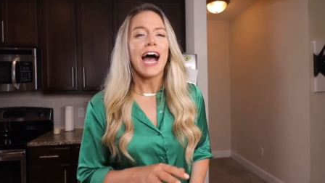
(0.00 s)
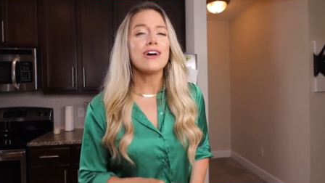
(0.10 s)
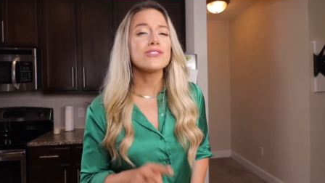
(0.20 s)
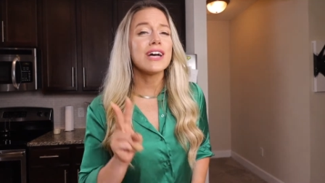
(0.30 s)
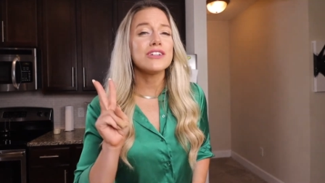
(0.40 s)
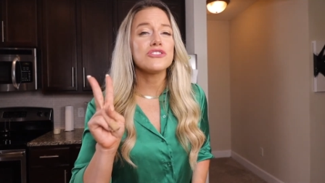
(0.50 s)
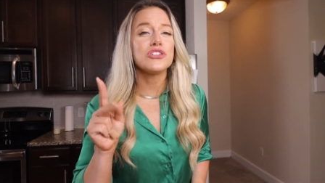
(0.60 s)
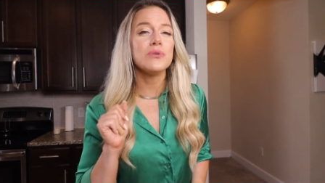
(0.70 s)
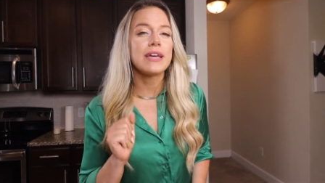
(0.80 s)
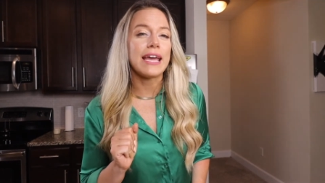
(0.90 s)
I also got
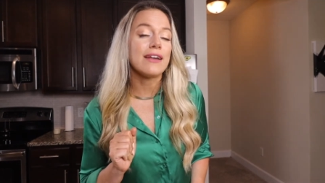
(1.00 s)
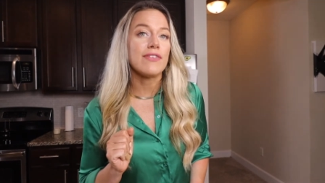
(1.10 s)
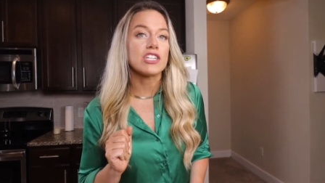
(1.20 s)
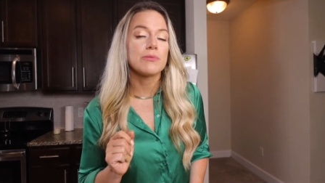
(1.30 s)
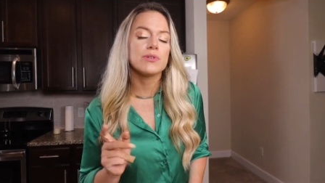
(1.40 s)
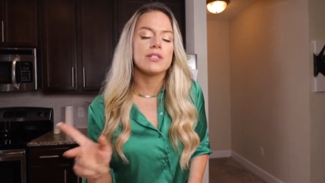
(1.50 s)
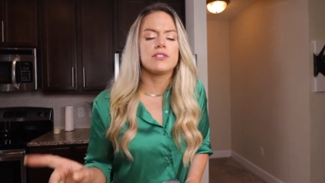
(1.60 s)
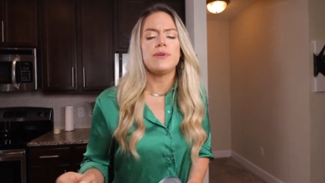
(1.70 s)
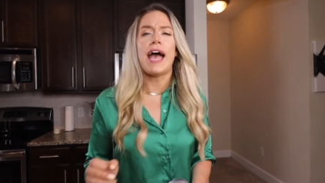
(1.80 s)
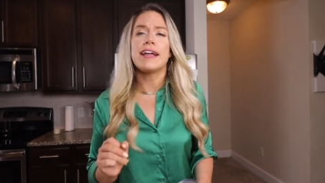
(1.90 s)
two canned vegetables
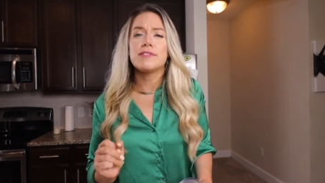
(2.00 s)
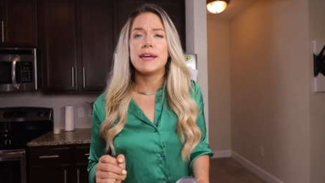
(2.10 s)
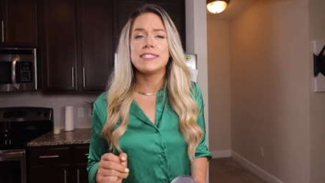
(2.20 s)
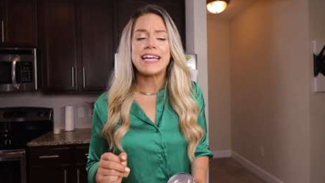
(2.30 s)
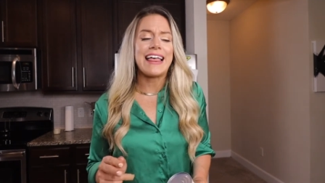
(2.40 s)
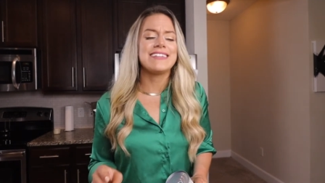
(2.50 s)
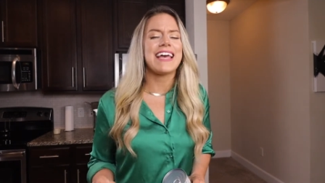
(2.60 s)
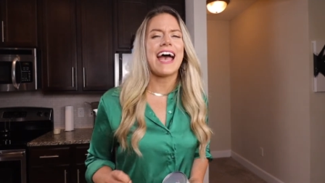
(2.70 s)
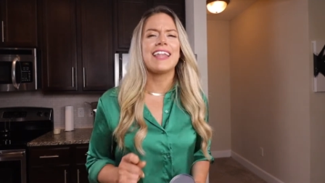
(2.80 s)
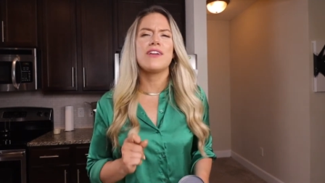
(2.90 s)
to add to my salad
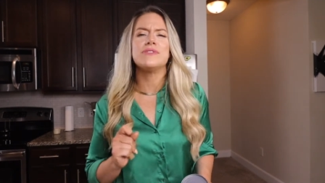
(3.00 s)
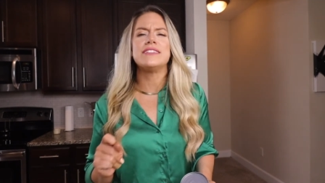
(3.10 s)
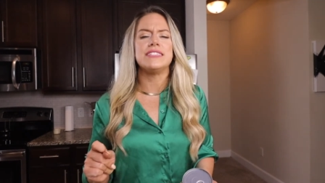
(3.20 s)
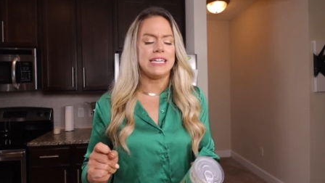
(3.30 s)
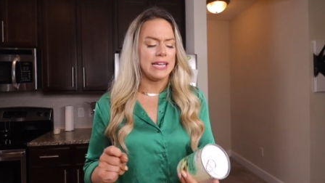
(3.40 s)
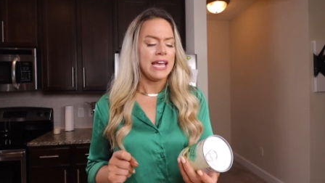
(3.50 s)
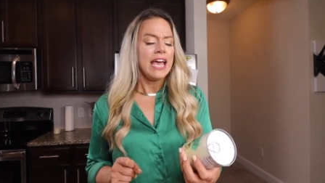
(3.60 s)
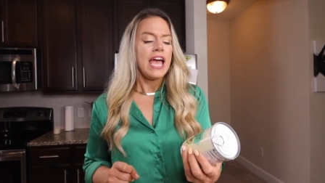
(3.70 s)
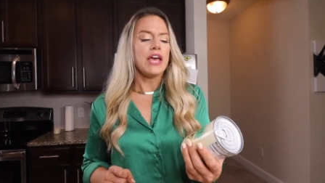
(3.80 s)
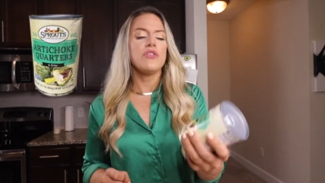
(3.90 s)
to add a little zing.
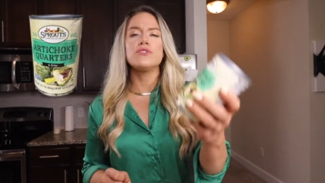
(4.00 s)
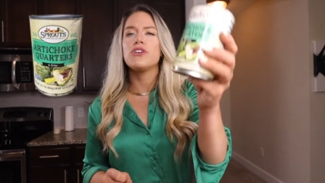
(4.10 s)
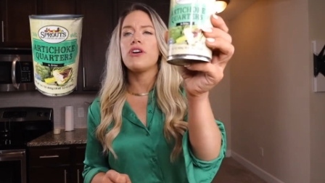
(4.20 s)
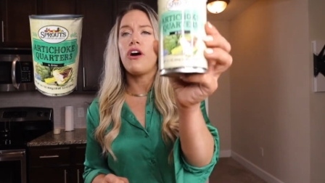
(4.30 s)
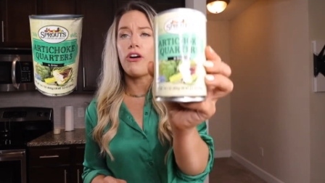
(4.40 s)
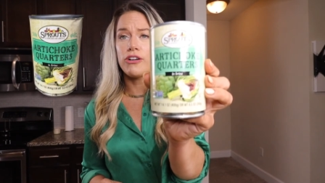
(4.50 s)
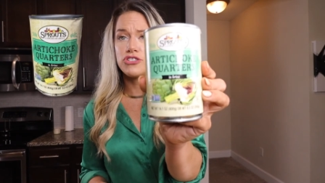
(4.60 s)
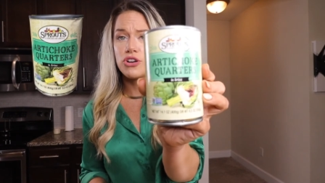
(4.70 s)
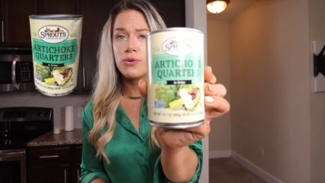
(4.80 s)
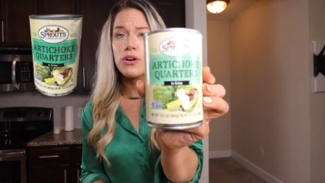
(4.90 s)
And those are
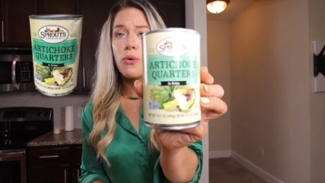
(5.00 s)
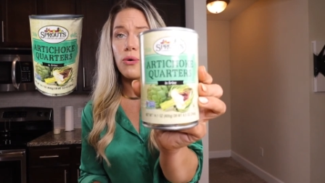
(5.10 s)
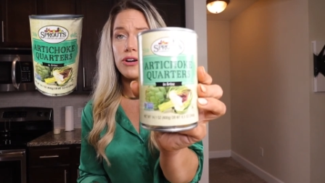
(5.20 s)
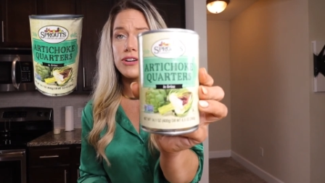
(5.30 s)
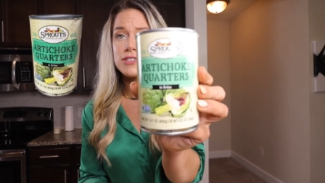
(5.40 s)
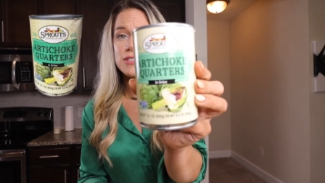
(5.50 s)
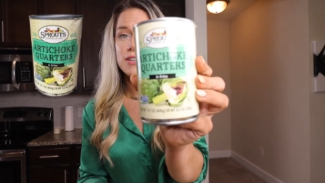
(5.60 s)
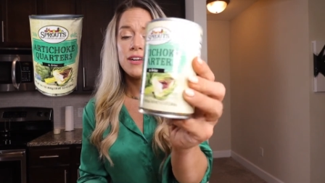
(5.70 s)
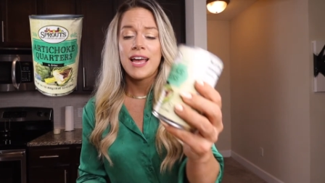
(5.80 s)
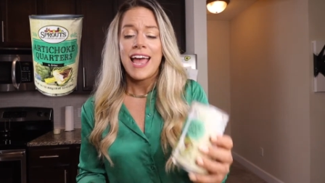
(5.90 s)
artichoke quarters
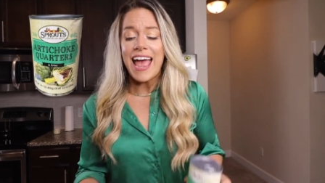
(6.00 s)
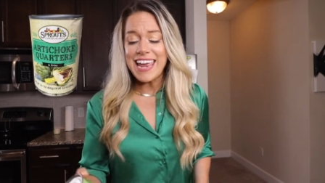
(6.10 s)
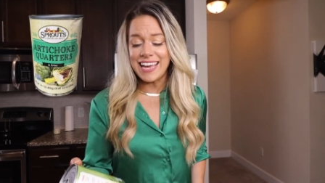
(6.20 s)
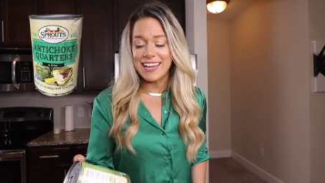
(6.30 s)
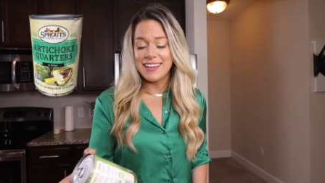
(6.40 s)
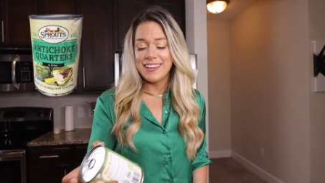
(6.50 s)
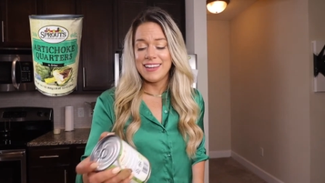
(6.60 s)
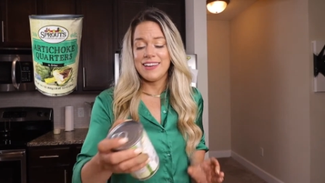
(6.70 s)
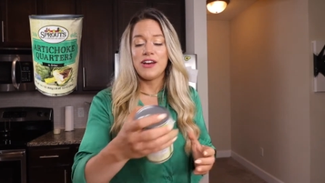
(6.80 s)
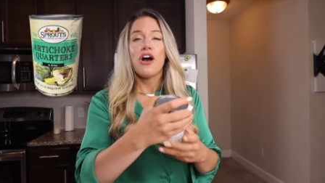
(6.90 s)
and
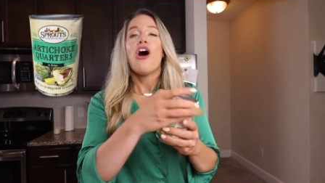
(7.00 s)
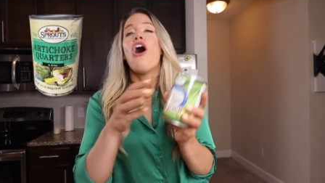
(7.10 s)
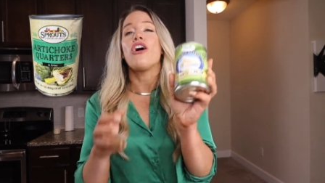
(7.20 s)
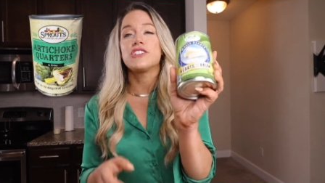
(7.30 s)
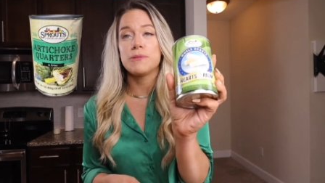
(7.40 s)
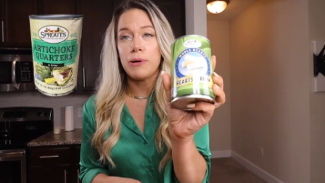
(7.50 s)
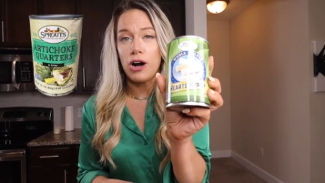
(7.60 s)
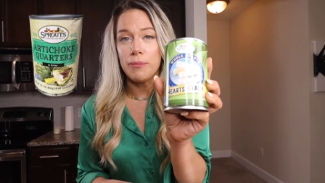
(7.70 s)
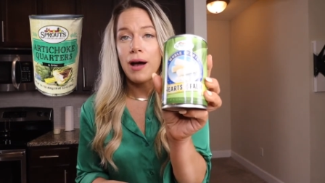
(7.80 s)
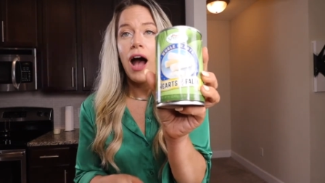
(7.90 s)
hearts of
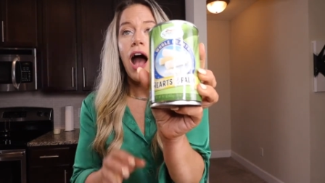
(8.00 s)
palm.